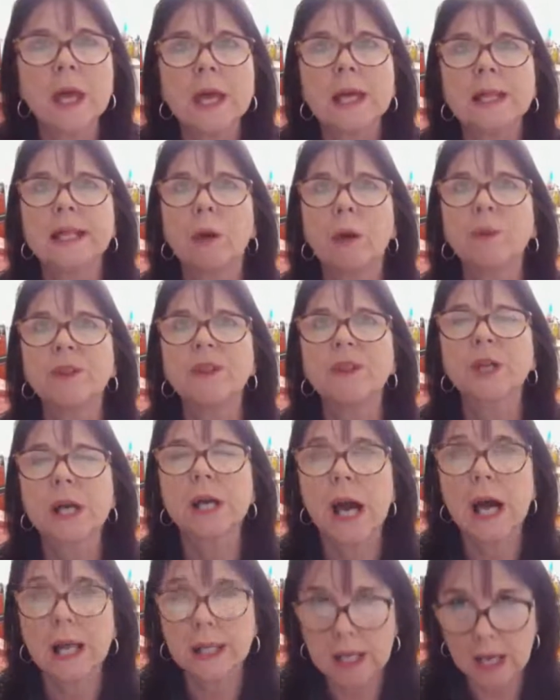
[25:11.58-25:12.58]
Now with the
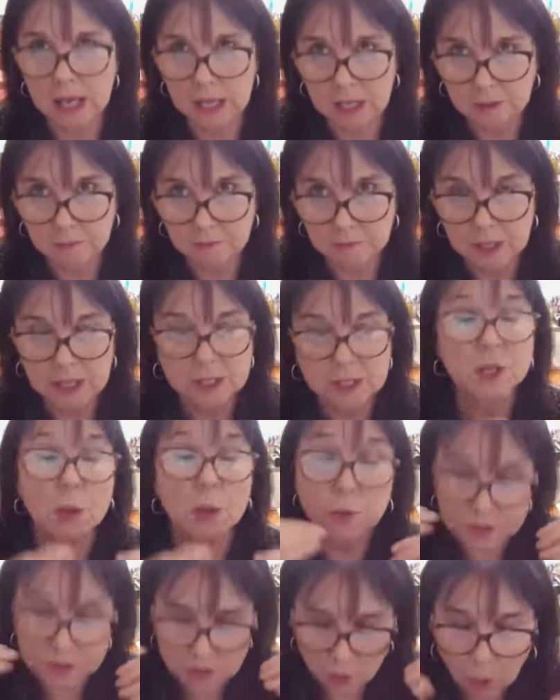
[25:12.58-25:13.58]
color,
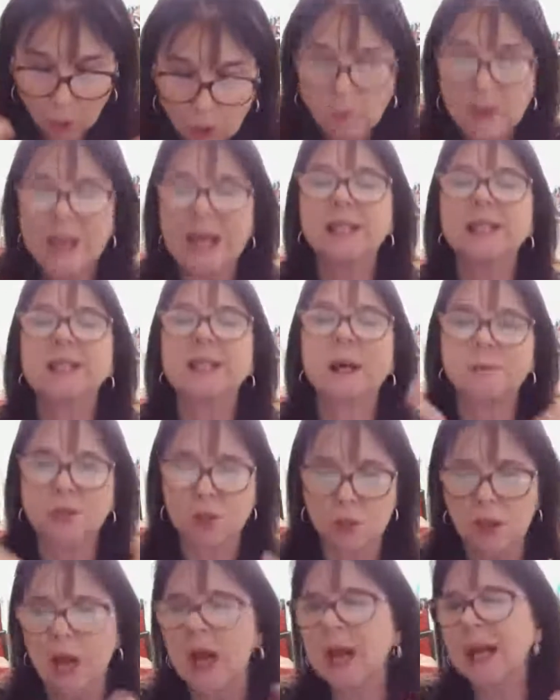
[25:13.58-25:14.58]
so what we ended up
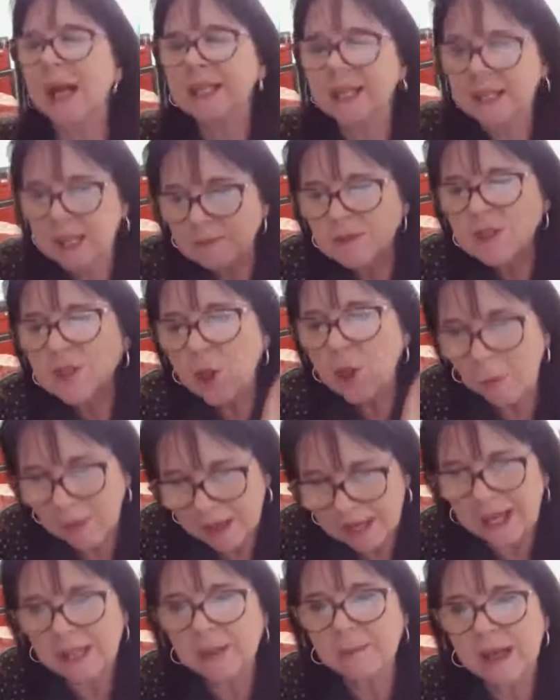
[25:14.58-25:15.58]
doing, I ended up
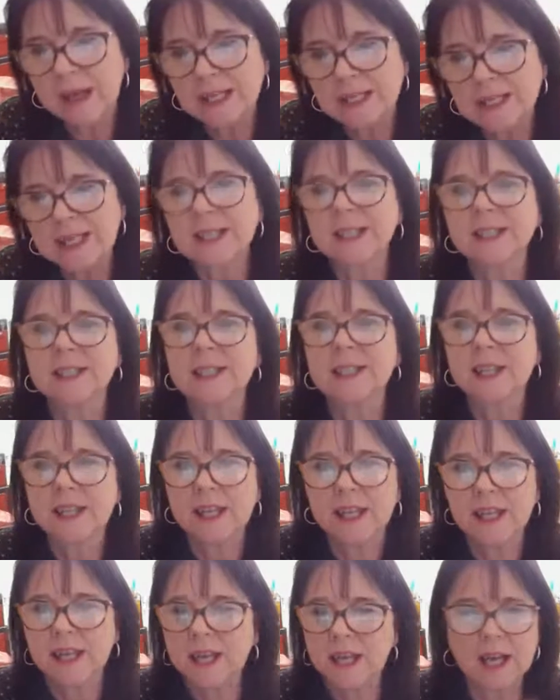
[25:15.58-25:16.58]
stopping animating and
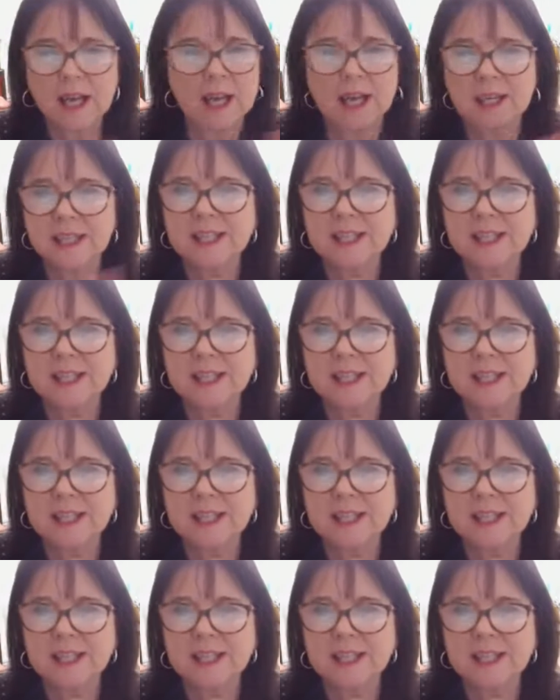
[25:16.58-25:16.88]
thinking,